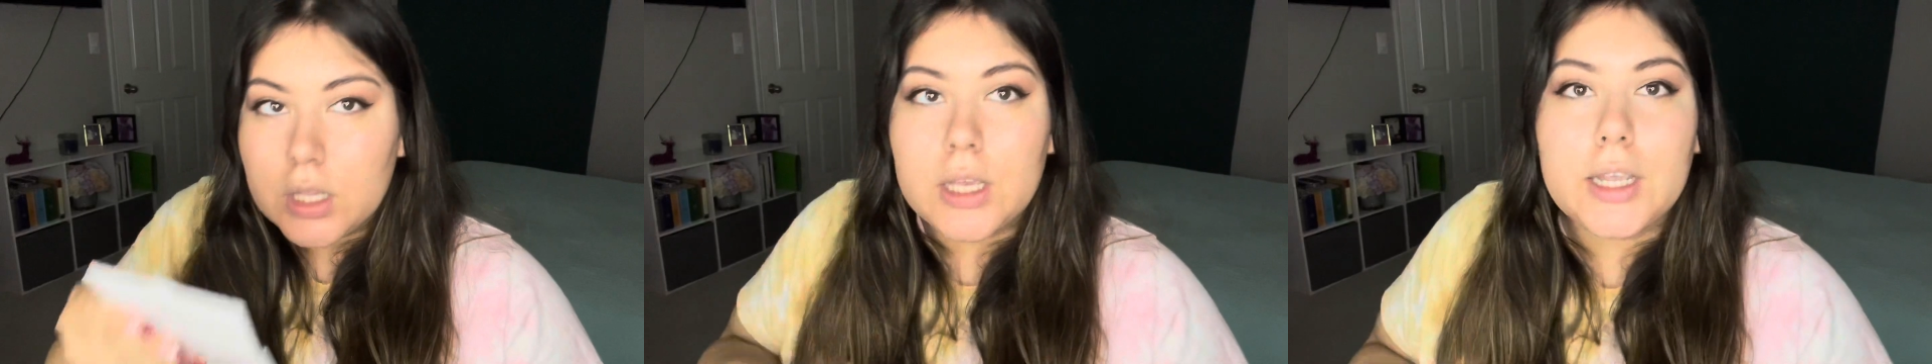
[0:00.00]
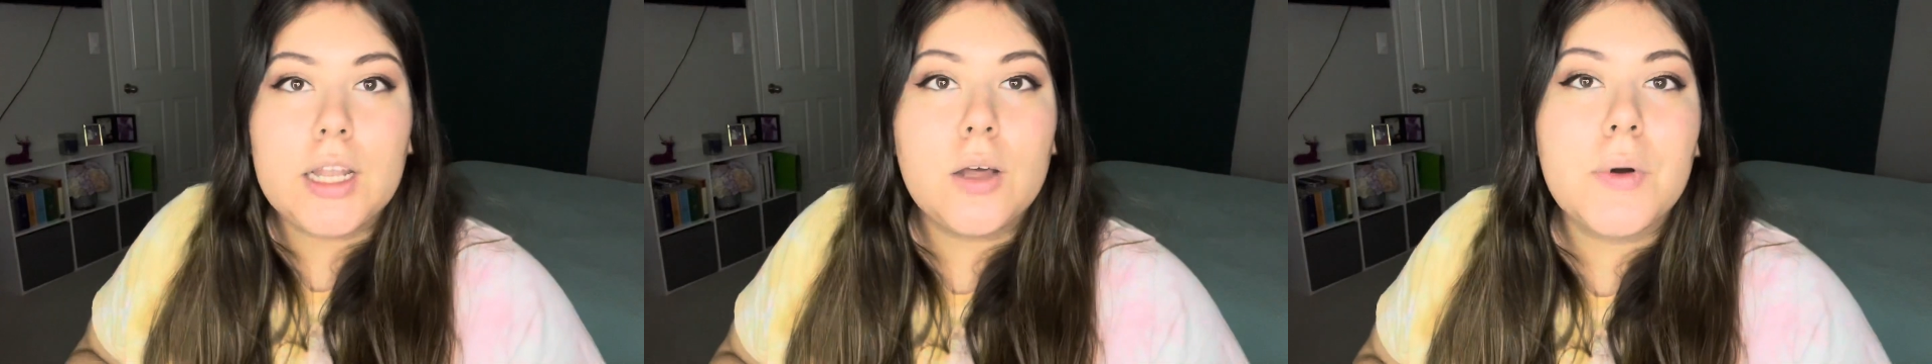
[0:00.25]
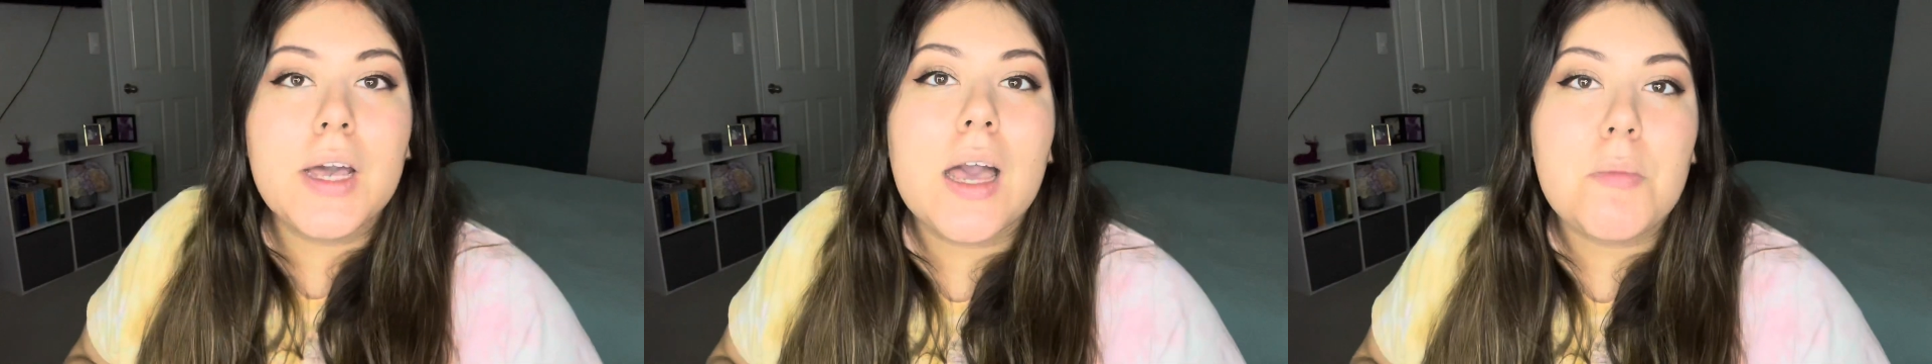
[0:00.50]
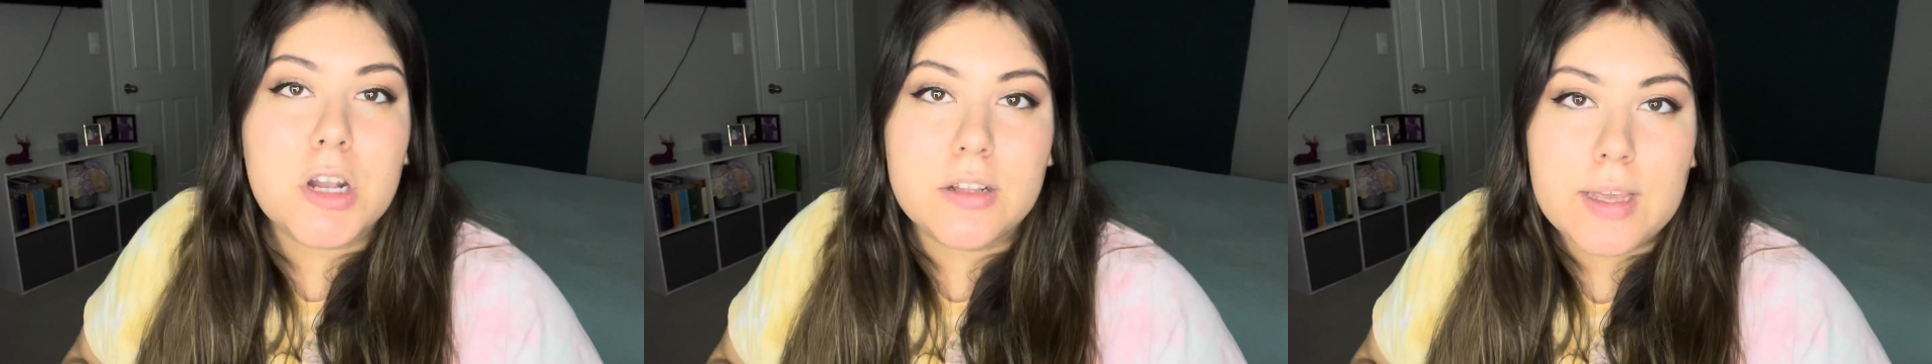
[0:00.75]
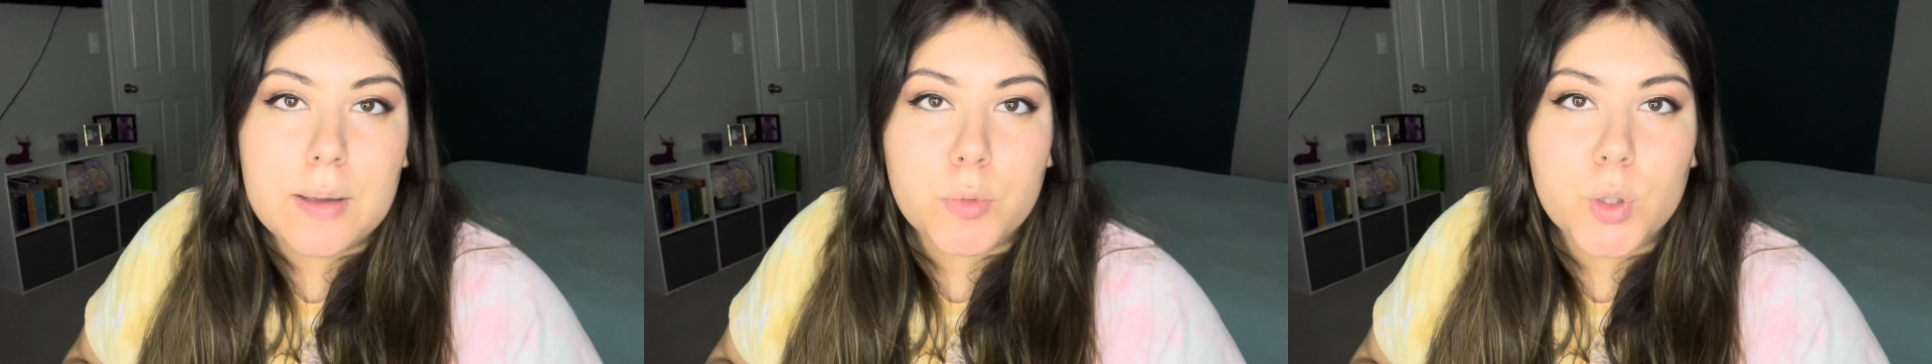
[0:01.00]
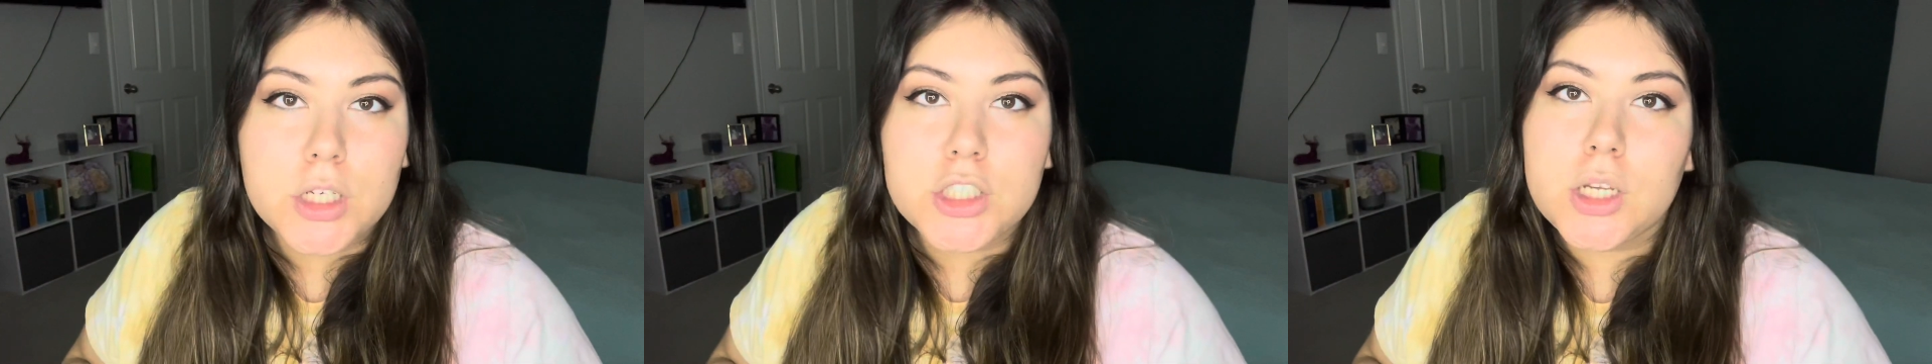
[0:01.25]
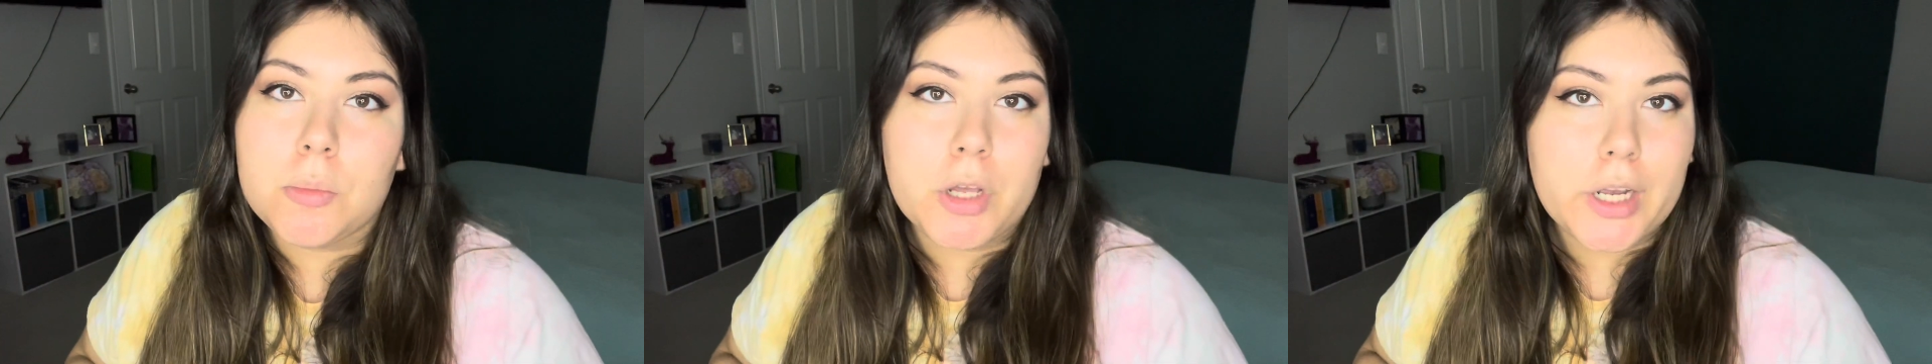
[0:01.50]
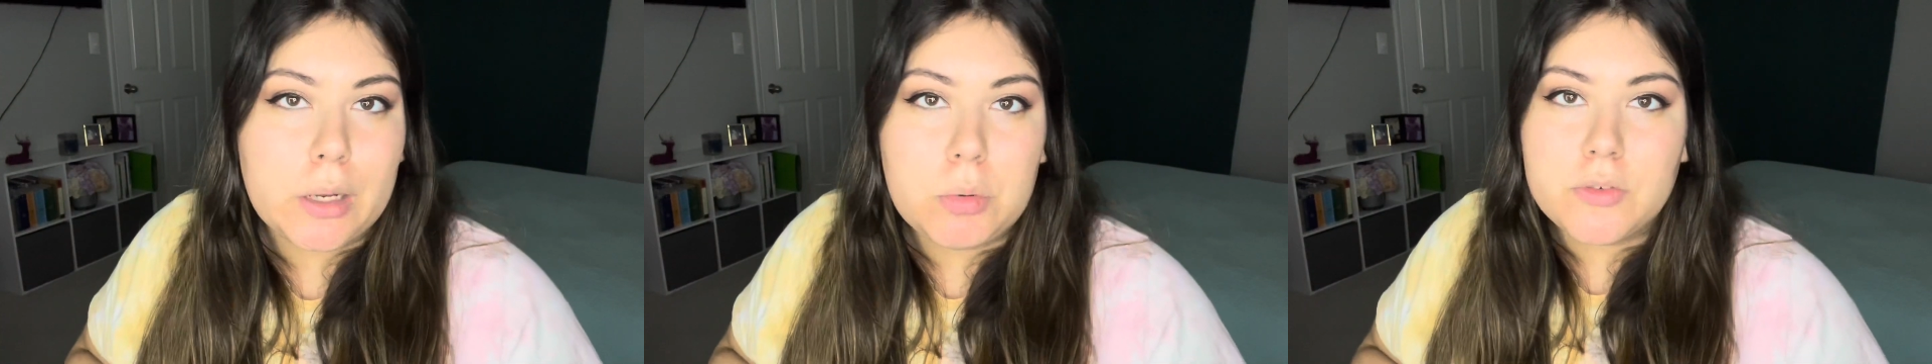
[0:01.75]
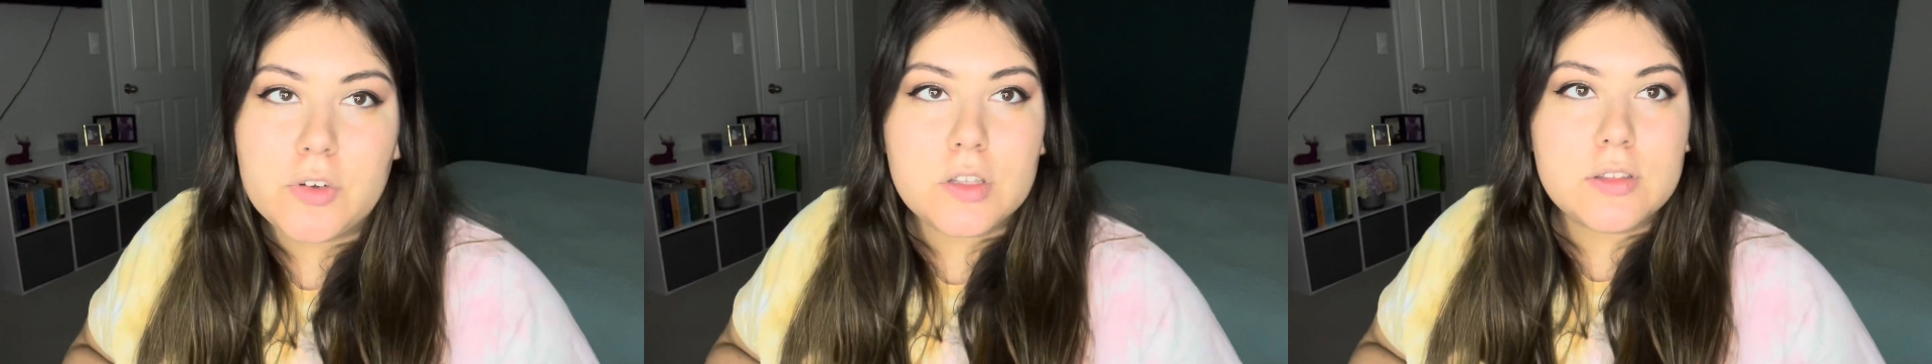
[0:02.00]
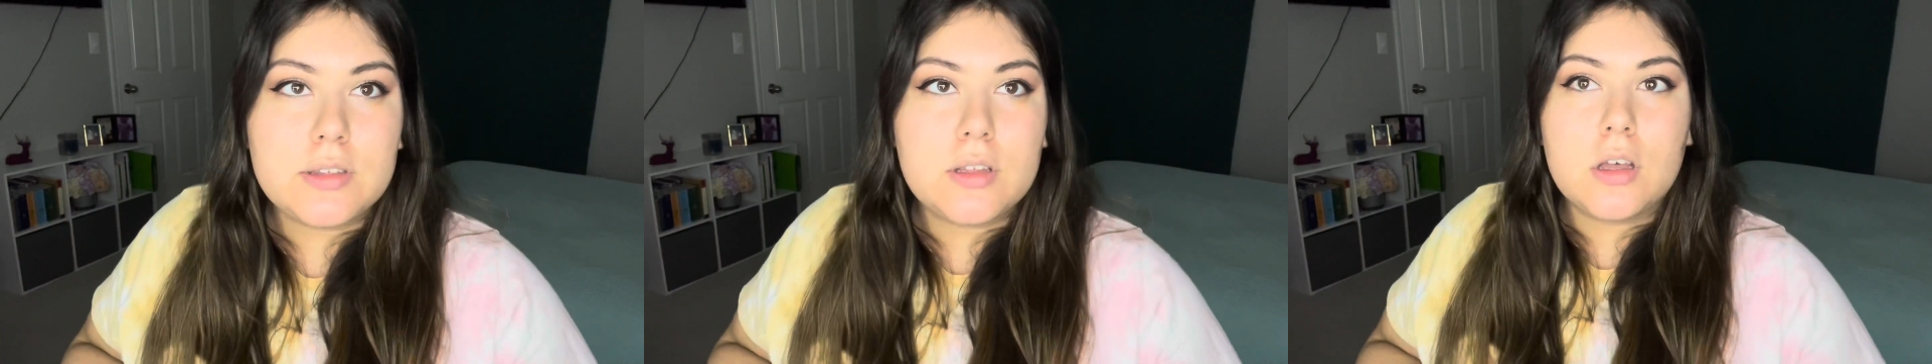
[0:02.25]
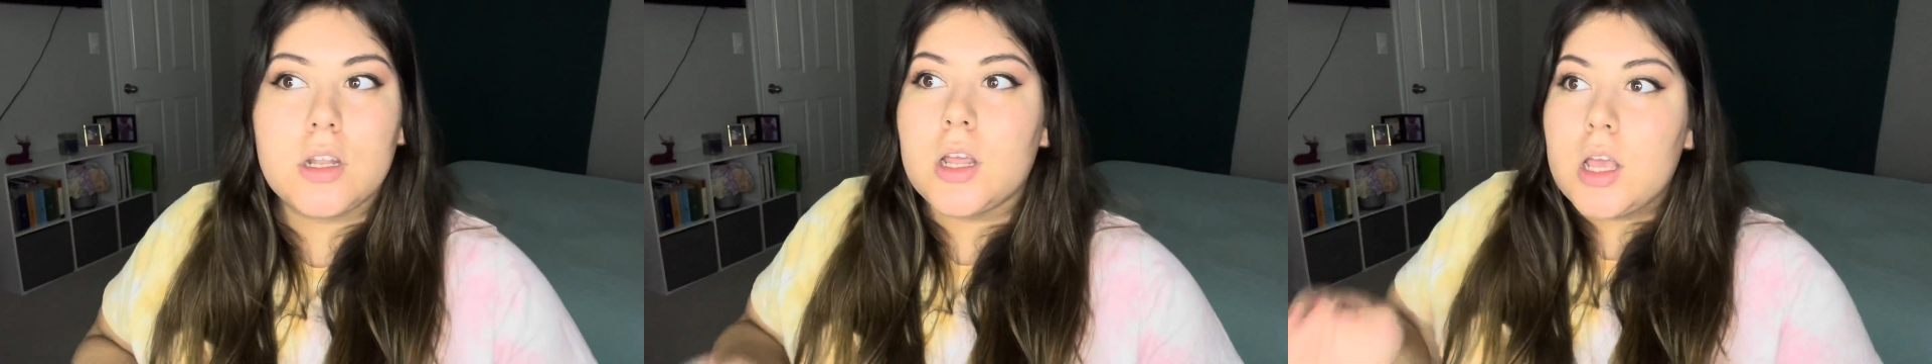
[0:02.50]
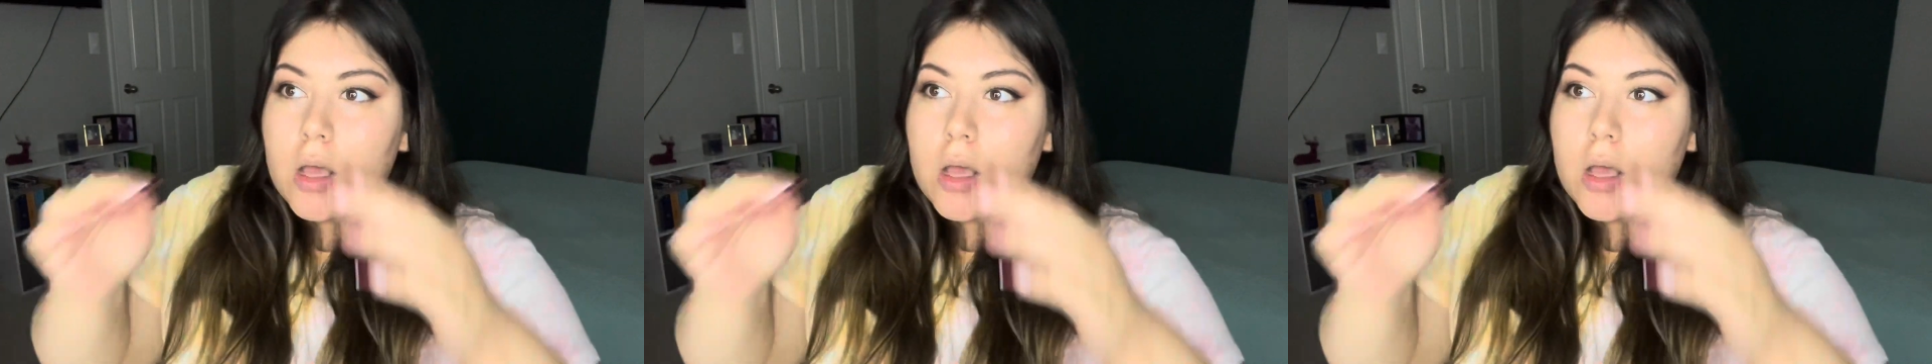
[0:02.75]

You know what, I'm on a time crunch. I'm not going to put falsies on,